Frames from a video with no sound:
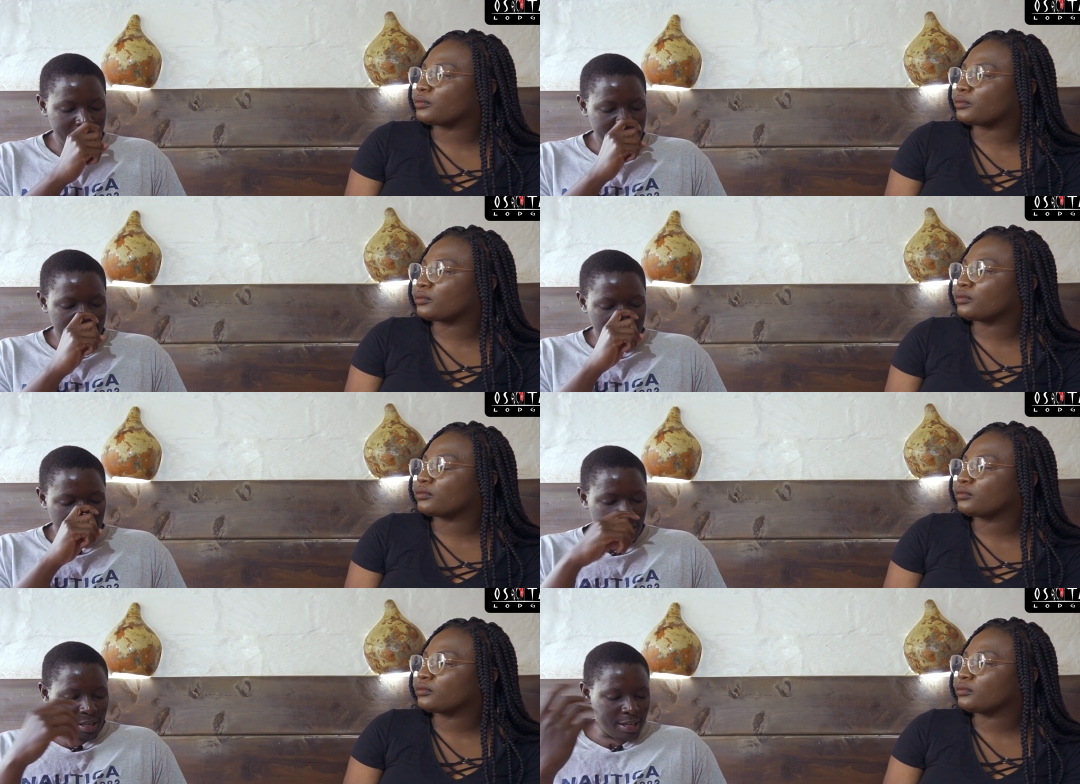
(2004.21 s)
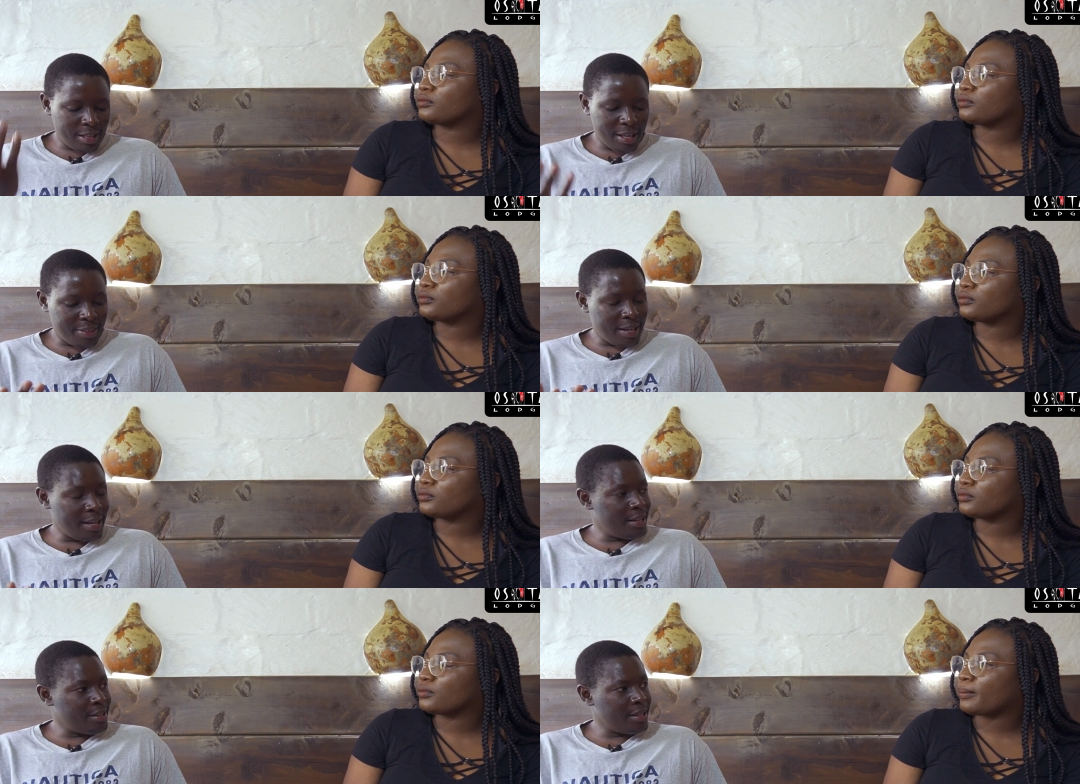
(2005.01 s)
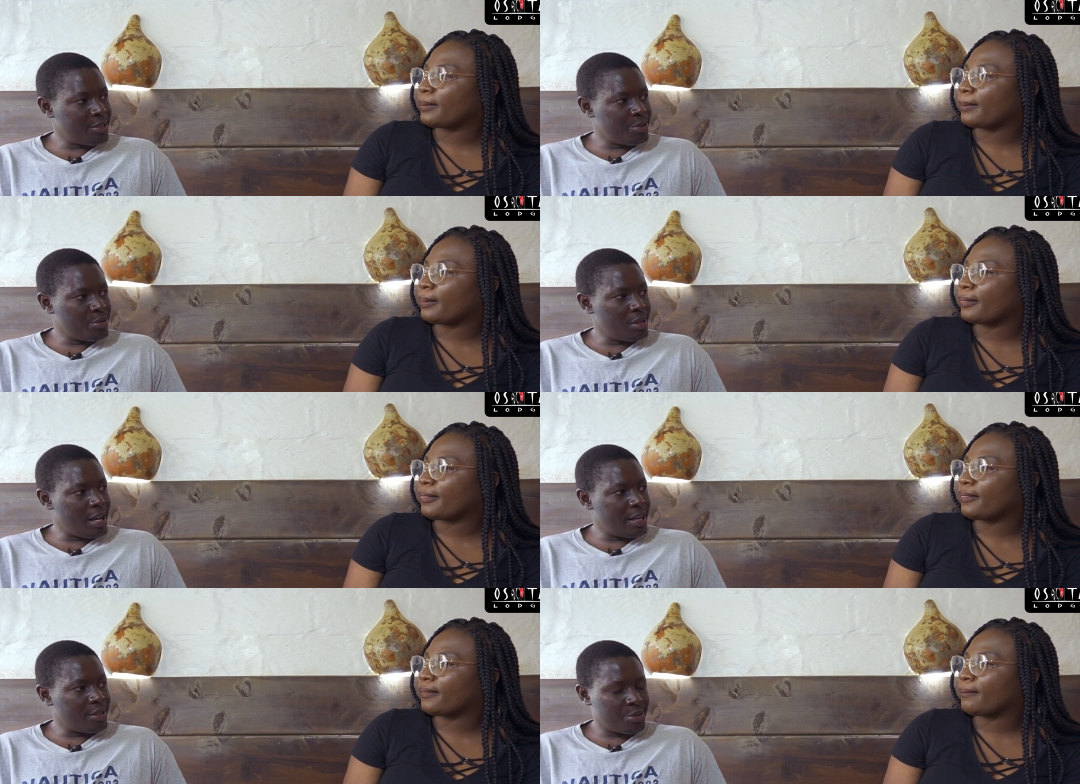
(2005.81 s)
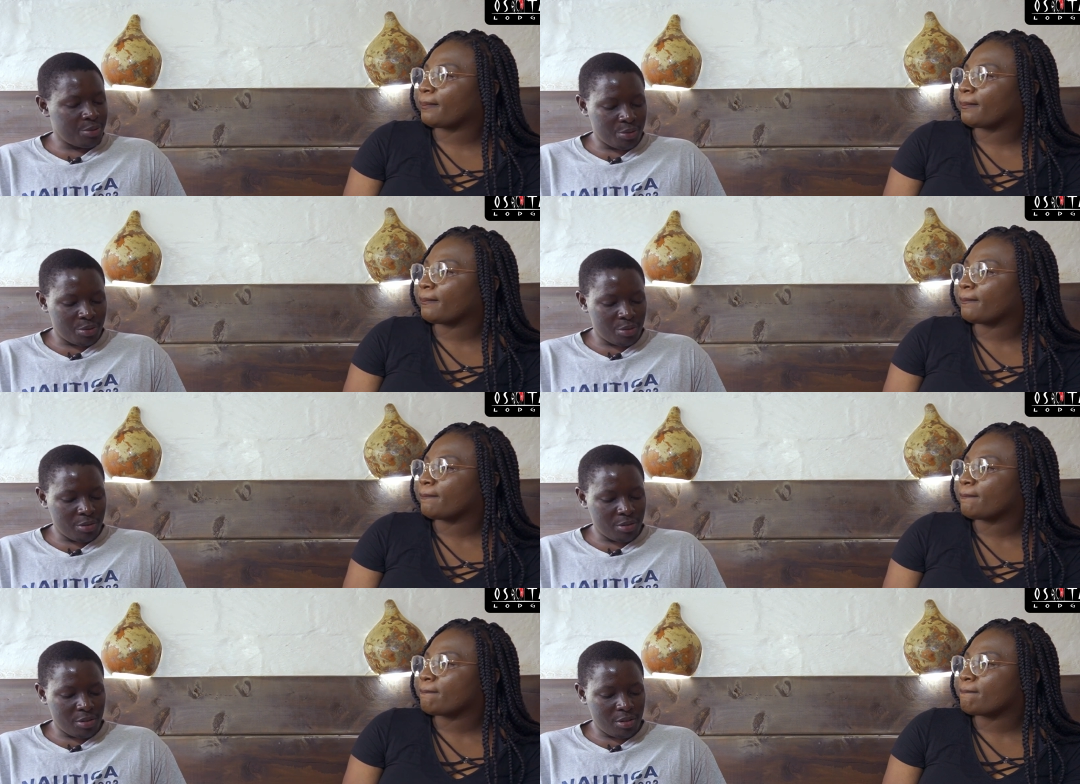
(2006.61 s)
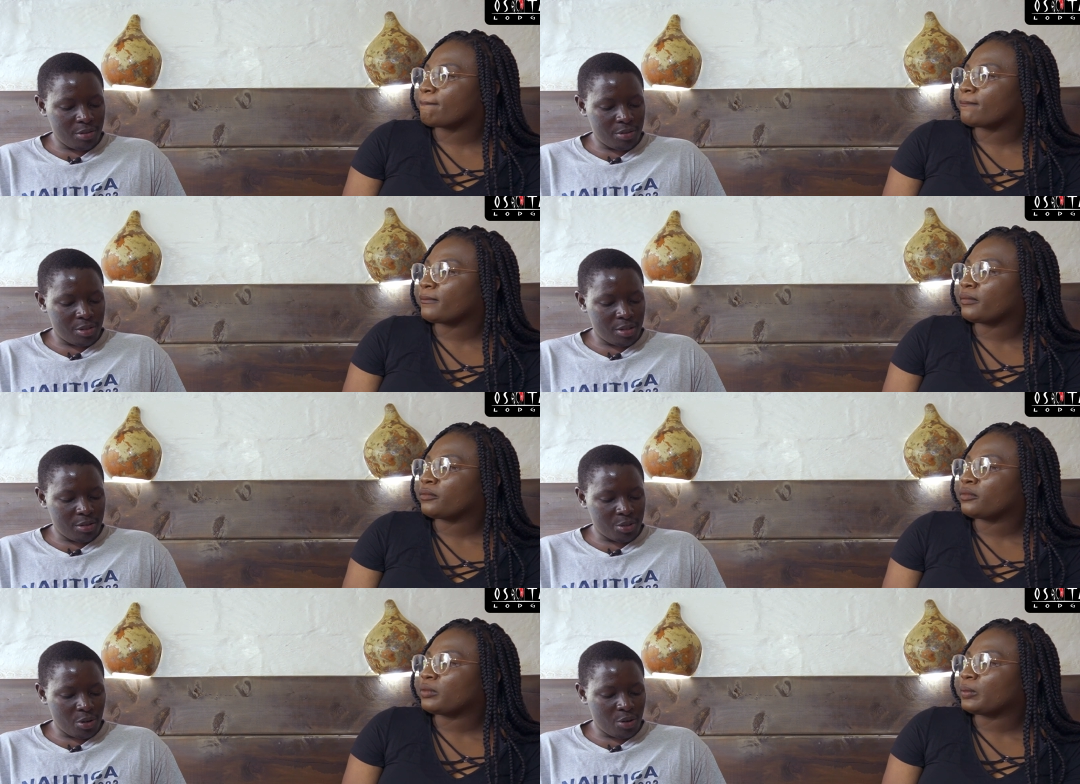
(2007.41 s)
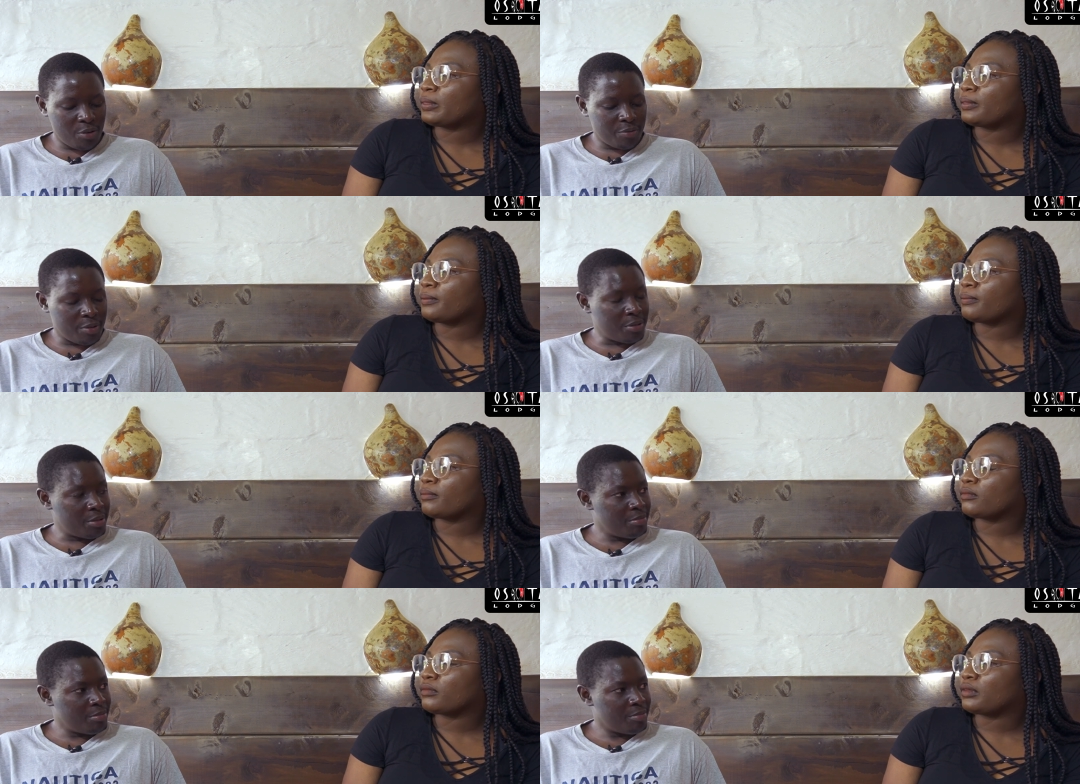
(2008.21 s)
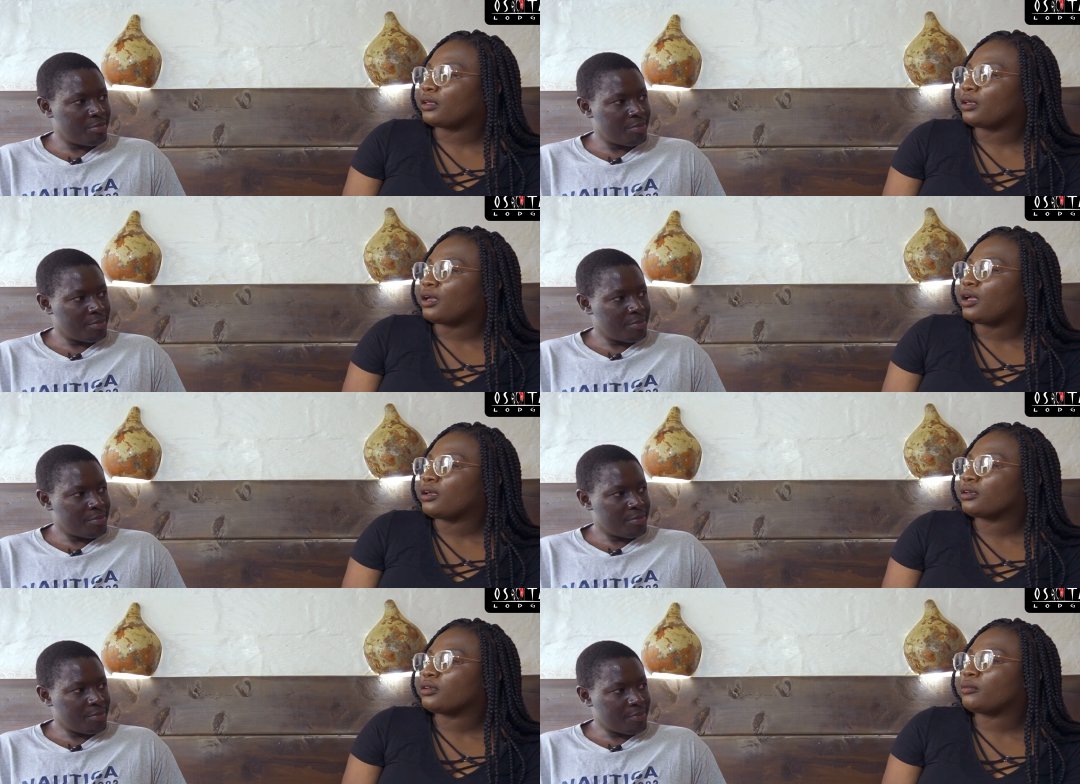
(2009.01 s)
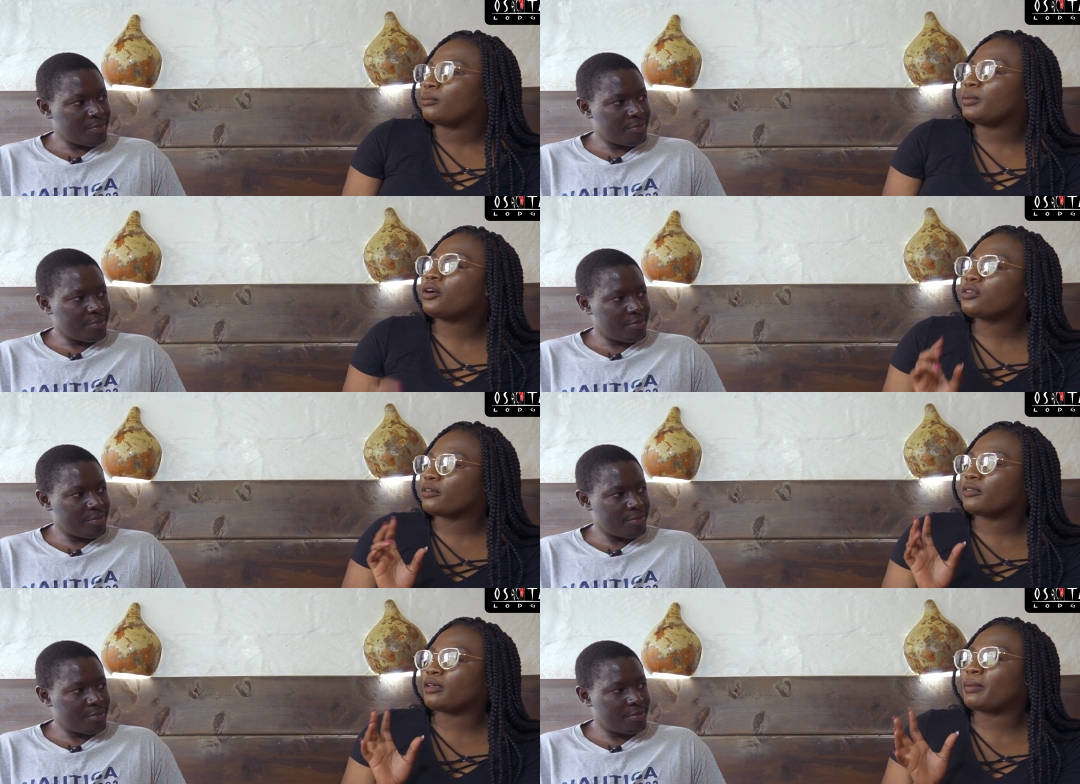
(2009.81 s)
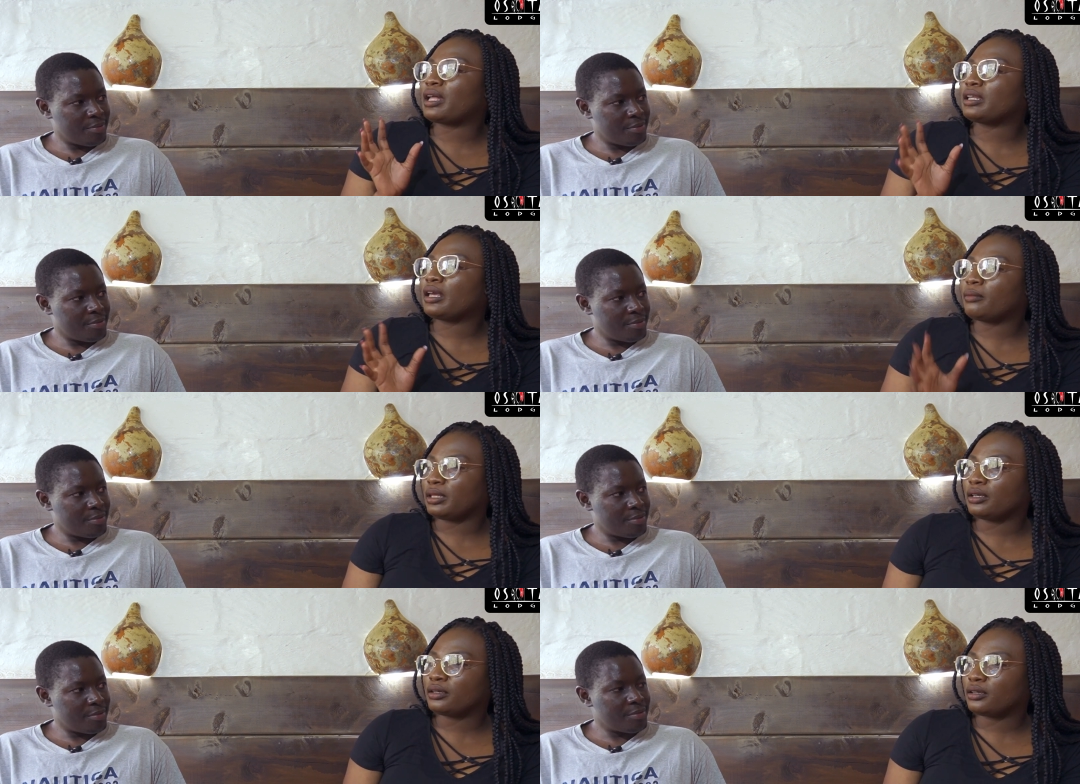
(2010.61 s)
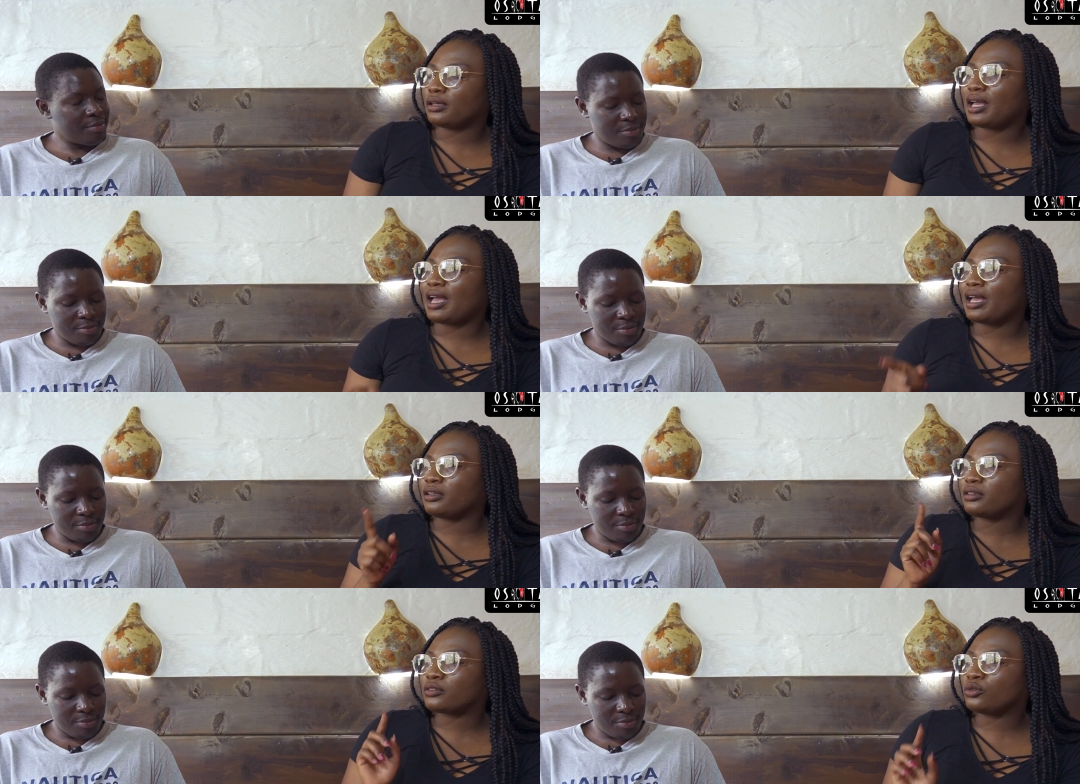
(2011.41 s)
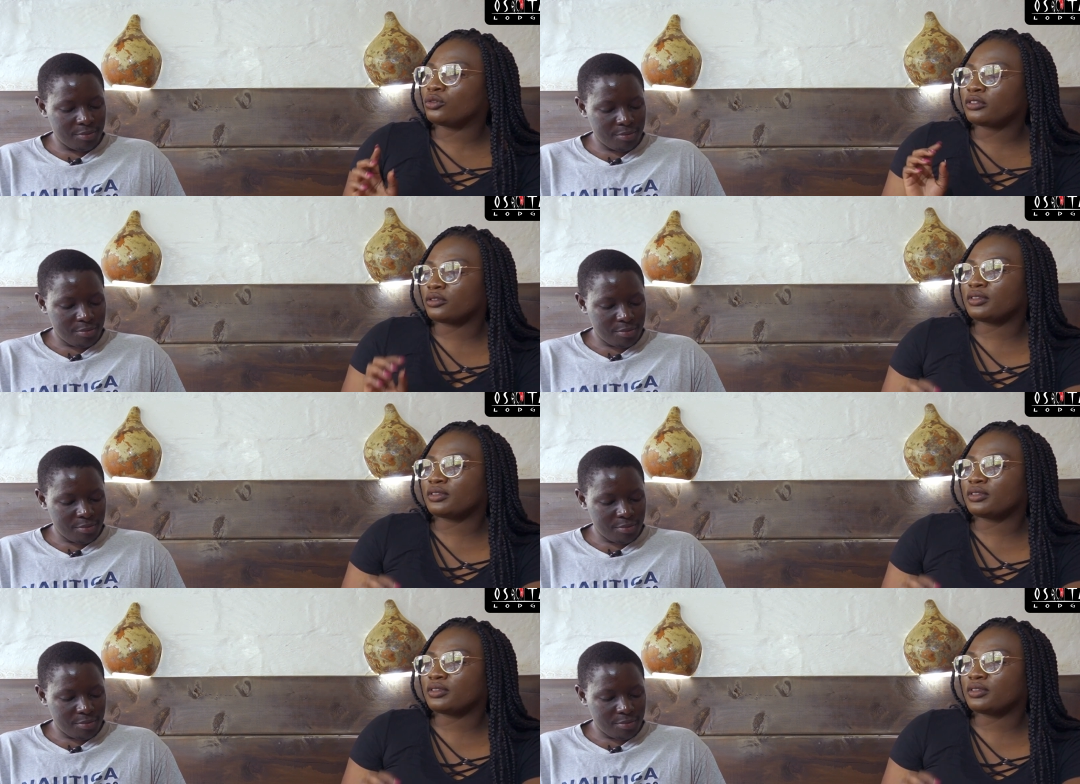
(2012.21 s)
Speaker 1: Mm-hmm. Uh, are there any that you'd like to talk of or?
Speaker 2: Because of the pandemic mm-hmm. and schools, you